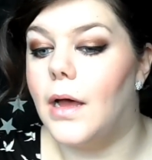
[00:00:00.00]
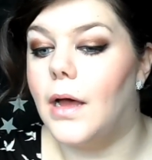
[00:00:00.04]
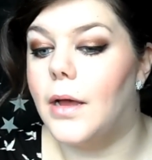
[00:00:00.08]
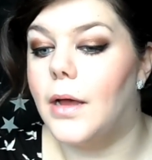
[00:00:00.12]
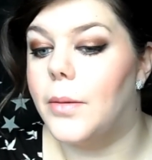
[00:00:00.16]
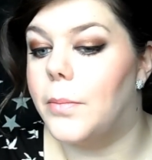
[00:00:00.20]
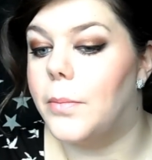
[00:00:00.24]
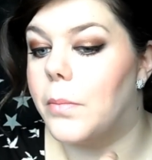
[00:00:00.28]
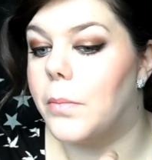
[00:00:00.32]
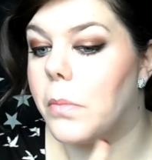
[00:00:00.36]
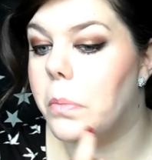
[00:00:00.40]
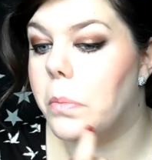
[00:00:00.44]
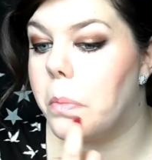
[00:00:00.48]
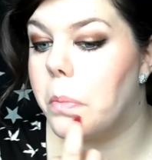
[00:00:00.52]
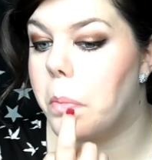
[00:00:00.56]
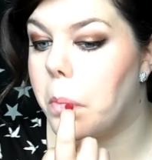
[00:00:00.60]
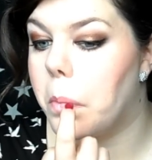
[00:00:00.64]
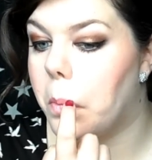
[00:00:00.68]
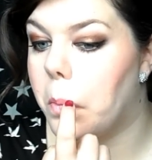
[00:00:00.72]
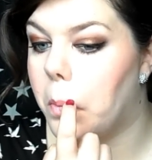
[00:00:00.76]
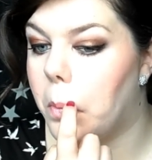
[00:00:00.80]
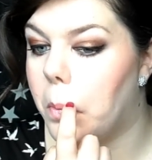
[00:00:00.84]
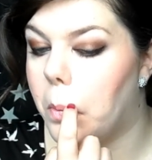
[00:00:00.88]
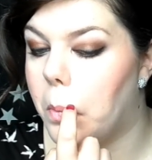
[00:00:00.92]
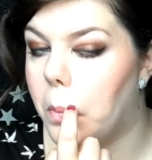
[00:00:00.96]
Um,
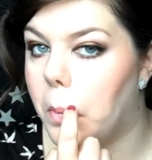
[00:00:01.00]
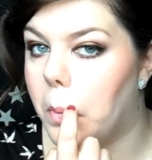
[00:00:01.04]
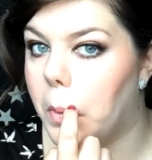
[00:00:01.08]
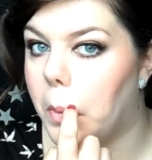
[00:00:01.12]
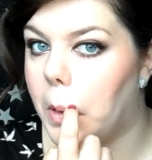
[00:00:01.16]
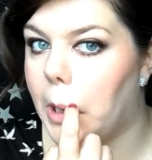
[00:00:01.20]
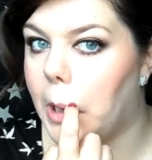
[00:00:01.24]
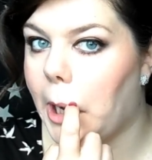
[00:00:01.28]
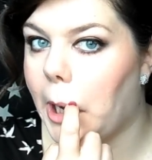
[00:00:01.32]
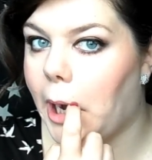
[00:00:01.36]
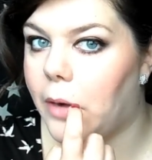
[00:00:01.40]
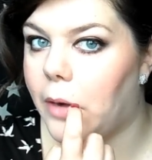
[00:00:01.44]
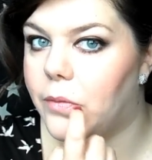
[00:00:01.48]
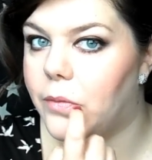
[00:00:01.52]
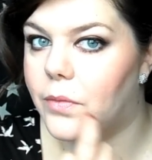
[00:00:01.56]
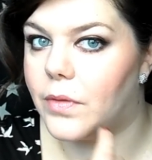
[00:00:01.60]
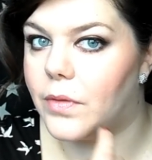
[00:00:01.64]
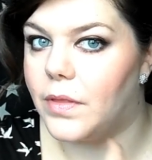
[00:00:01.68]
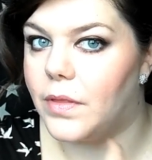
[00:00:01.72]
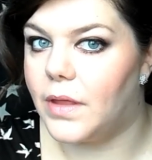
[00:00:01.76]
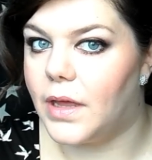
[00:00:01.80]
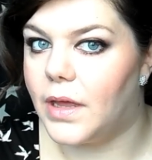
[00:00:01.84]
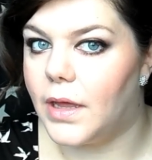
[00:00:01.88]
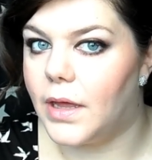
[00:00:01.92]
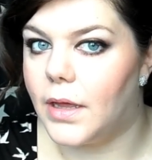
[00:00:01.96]
I have
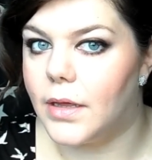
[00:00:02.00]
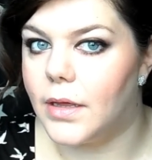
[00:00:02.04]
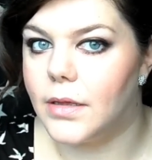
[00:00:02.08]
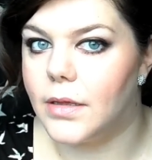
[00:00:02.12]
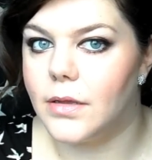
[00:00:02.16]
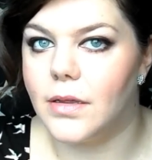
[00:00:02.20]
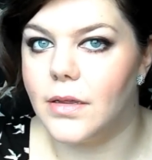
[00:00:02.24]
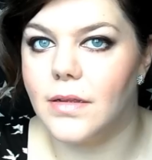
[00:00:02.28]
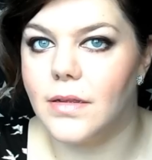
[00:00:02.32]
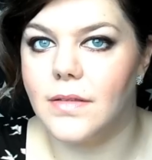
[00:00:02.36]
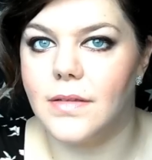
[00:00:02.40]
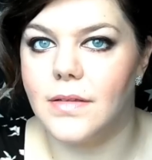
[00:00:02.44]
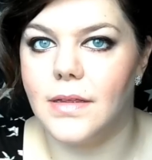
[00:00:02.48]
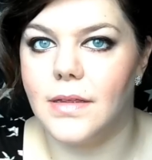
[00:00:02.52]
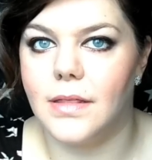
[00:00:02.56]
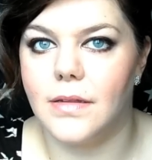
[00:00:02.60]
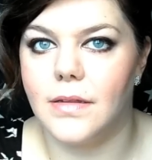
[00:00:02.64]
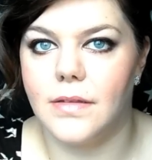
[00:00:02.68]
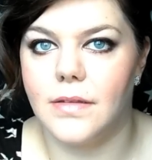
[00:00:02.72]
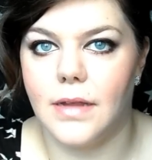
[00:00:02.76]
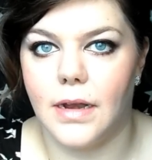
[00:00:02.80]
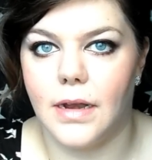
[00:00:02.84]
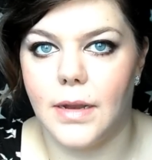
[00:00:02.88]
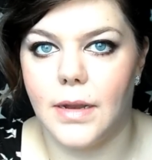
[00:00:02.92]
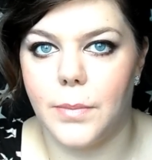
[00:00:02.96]
one there. You can see the
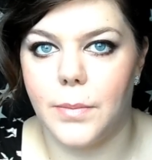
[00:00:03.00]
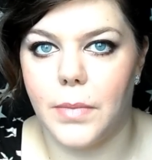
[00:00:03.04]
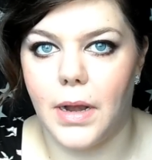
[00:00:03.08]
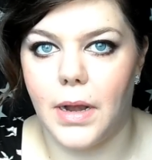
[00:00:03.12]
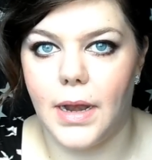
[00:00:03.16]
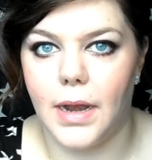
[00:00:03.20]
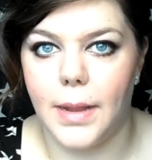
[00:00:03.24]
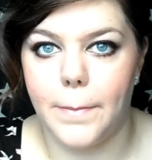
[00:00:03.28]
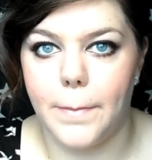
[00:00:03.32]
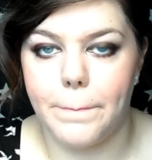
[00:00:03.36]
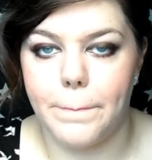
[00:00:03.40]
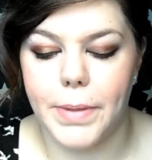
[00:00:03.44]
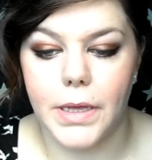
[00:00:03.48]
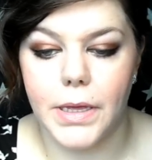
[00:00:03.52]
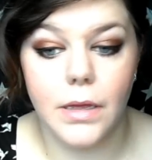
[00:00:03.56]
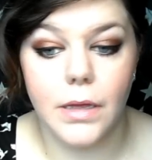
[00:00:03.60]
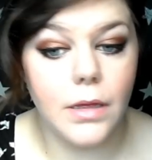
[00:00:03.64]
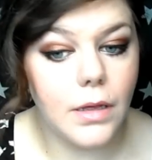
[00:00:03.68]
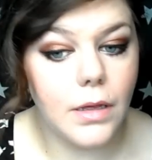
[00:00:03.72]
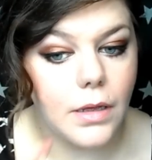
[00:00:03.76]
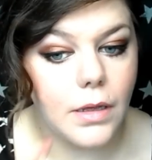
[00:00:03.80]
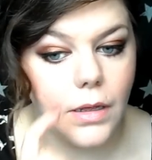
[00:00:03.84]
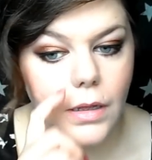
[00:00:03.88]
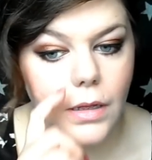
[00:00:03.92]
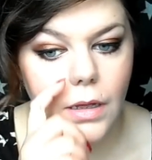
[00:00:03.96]
dent in my lip.
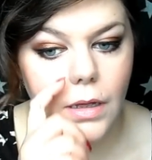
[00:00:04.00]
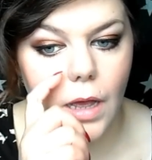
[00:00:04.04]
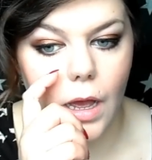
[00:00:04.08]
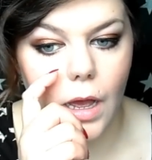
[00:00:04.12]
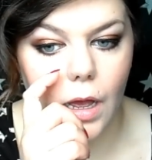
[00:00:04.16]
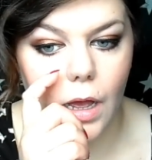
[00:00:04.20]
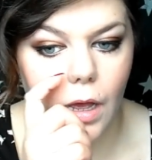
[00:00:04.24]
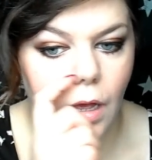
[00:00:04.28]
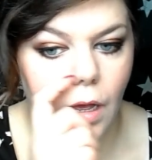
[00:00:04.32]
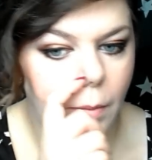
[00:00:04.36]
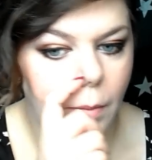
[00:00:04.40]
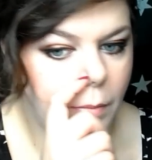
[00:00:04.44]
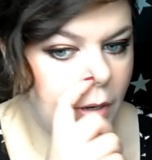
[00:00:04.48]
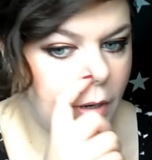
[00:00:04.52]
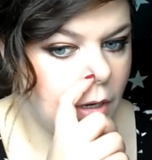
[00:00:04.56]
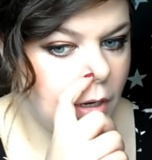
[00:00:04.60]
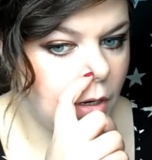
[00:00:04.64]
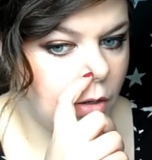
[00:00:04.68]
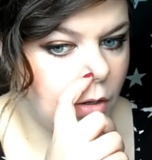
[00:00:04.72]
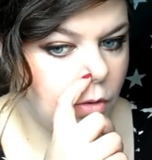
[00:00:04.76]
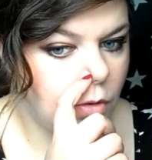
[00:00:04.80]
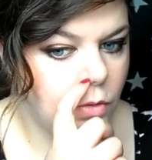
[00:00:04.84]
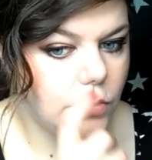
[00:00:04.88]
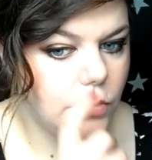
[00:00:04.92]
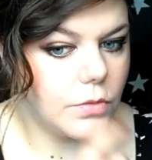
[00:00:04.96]
Uh, my
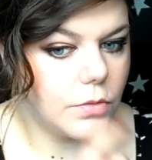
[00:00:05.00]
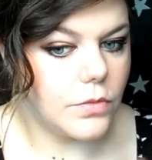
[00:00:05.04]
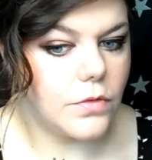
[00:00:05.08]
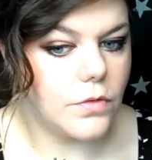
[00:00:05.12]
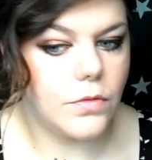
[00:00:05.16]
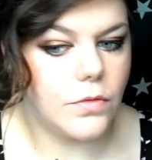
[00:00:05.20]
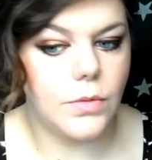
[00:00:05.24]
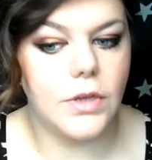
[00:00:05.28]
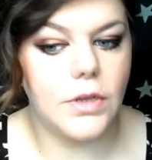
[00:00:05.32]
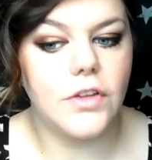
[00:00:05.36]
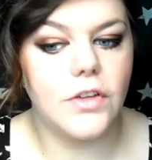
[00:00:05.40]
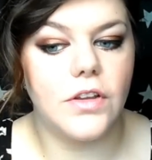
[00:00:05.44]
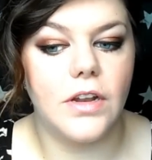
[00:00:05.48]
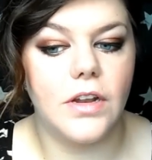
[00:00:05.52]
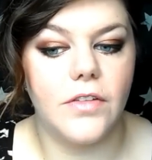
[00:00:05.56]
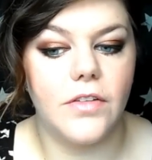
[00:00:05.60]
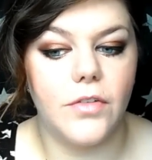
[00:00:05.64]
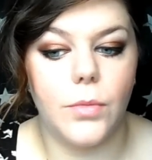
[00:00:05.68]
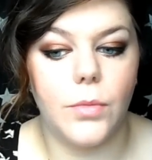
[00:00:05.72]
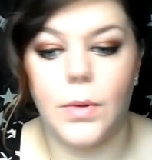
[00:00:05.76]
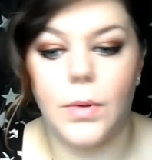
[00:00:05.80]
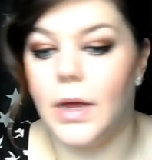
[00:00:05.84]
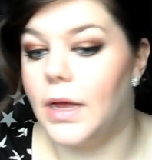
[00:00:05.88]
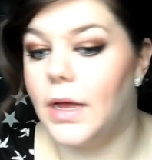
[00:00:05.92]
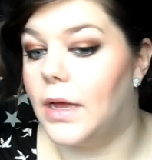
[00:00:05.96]
nose, which I
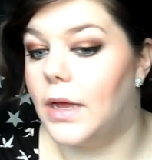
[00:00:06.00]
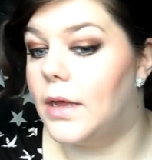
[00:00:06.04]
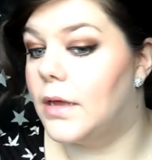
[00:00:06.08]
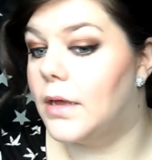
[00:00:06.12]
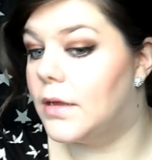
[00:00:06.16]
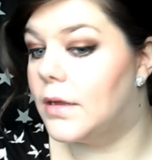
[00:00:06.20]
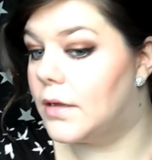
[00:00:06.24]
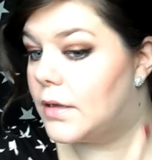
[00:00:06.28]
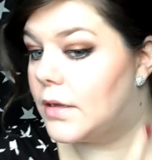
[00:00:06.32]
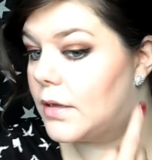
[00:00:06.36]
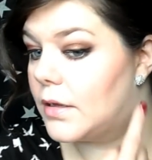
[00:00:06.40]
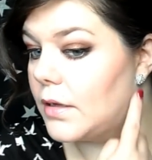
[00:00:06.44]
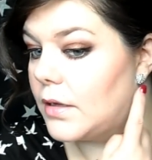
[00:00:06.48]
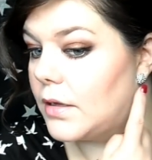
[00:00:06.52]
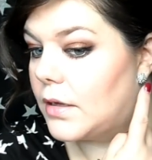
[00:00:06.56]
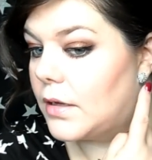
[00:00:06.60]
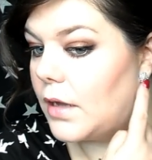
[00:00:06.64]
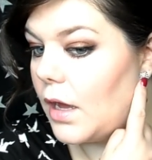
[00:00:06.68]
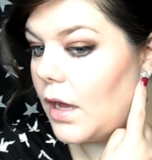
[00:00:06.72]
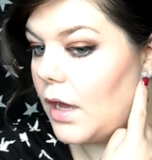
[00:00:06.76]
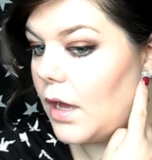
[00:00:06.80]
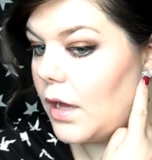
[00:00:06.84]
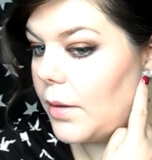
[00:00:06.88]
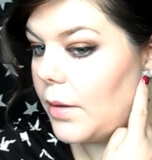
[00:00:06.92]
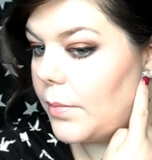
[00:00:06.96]
never wear.
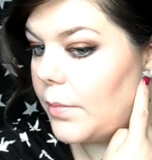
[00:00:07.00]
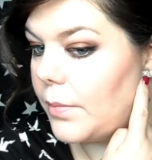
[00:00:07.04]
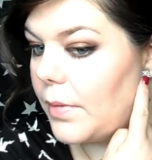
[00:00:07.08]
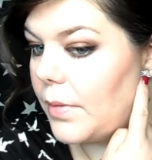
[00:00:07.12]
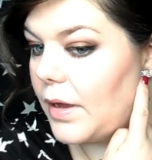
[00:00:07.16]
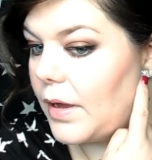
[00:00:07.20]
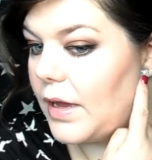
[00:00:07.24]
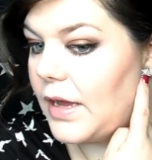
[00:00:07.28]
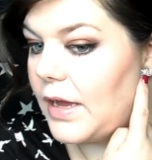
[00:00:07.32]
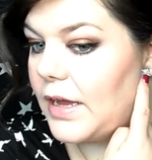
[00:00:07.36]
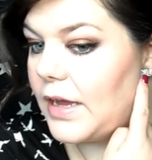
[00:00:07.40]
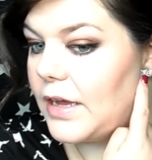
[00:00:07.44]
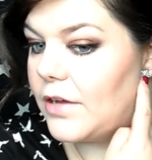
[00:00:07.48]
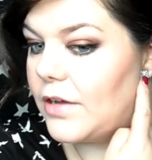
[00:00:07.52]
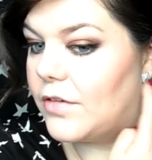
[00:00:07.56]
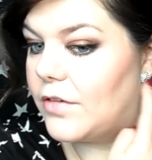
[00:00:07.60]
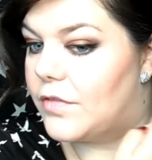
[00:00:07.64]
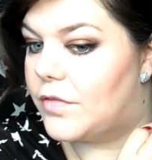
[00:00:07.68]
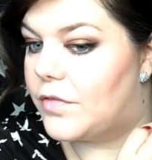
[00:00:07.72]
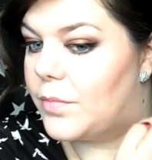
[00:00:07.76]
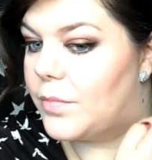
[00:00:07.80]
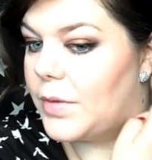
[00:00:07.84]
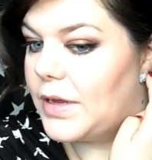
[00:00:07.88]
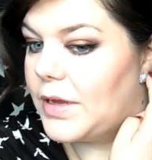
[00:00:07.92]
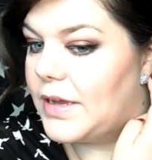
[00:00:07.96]
Um, I
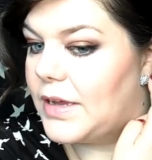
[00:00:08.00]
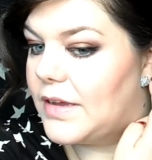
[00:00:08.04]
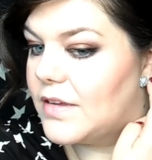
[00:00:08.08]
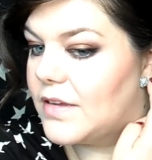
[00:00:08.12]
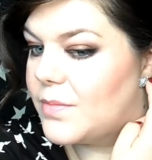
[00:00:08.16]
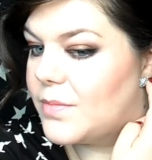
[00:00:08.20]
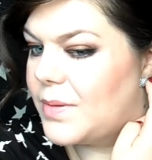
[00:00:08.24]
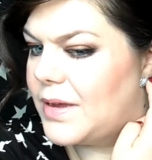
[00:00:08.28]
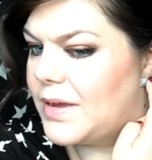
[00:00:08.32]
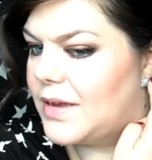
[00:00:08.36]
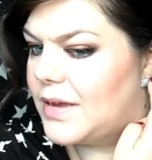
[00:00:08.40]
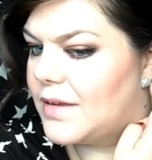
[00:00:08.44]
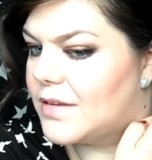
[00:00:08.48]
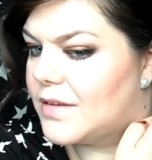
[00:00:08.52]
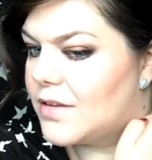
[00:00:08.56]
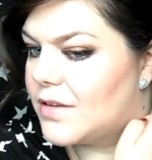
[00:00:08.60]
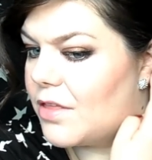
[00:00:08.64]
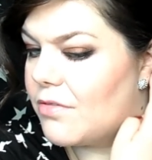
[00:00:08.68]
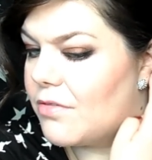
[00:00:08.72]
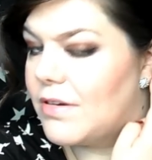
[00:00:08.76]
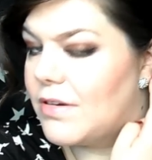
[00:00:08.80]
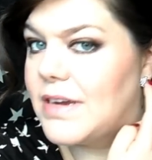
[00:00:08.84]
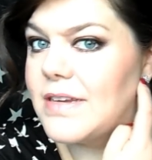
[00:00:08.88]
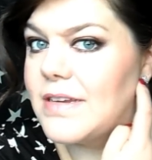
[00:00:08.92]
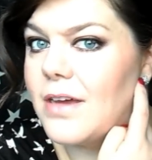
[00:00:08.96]
have my ears pierced
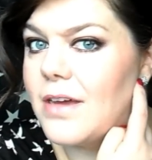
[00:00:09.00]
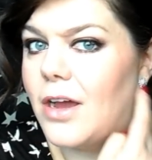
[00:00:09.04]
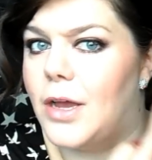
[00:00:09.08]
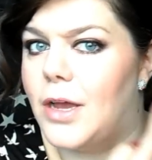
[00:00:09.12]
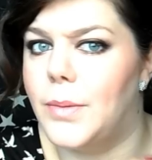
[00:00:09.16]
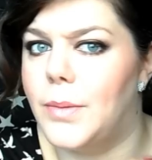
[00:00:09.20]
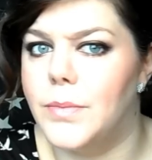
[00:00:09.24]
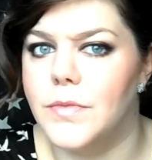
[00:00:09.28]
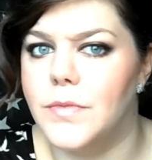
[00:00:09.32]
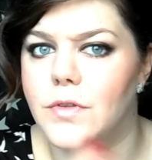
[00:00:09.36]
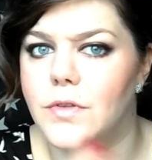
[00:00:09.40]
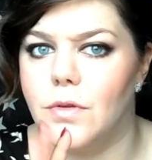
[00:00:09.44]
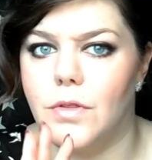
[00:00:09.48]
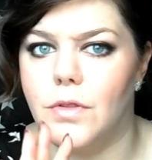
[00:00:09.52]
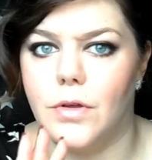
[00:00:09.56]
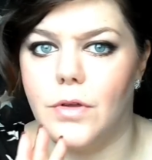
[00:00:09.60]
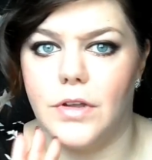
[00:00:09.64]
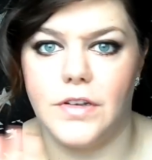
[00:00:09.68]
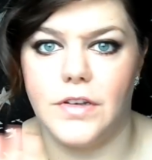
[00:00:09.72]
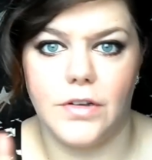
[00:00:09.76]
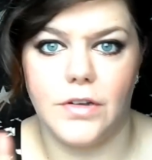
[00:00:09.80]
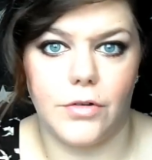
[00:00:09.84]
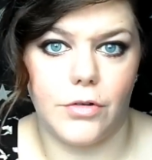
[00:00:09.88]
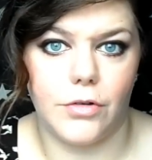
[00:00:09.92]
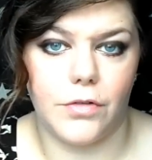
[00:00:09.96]
three times, although I
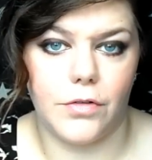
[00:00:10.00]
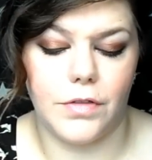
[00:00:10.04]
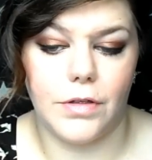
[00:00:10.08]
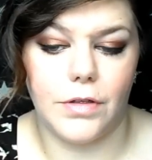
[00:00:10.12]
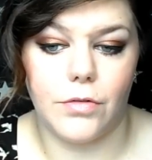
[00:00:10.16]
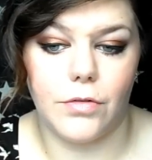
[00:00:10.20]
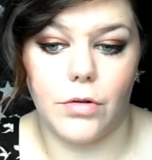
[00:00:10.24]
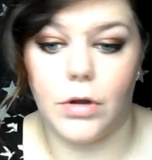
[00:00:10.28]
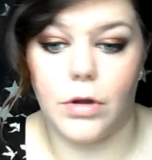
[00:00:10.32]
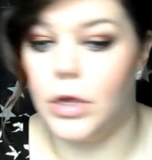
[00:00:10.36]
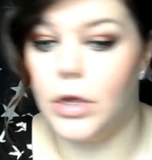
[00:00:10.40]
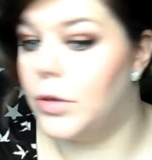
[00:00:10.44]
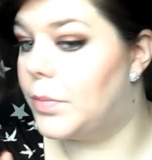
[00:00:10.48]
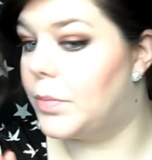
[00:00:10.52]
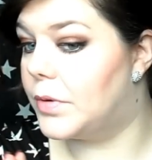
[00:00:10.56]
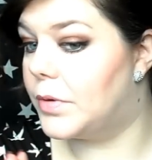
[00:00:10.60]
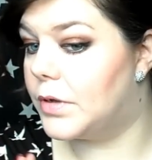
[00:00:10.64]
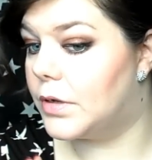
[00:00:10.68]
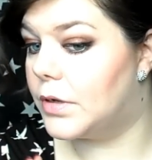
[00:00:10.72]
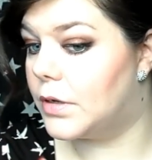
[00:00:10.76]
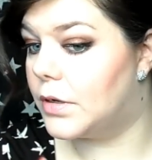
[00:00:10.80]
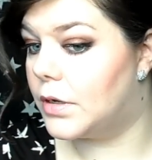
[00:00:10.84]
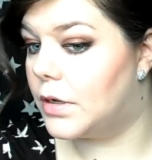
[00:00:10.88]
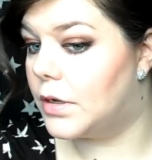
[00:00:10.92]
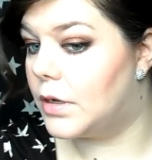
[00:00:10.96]
don't know if they're all
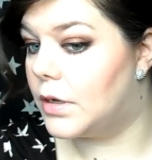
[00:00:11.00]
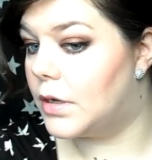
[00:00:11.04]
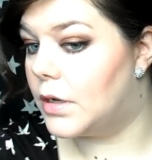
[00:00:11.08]
open.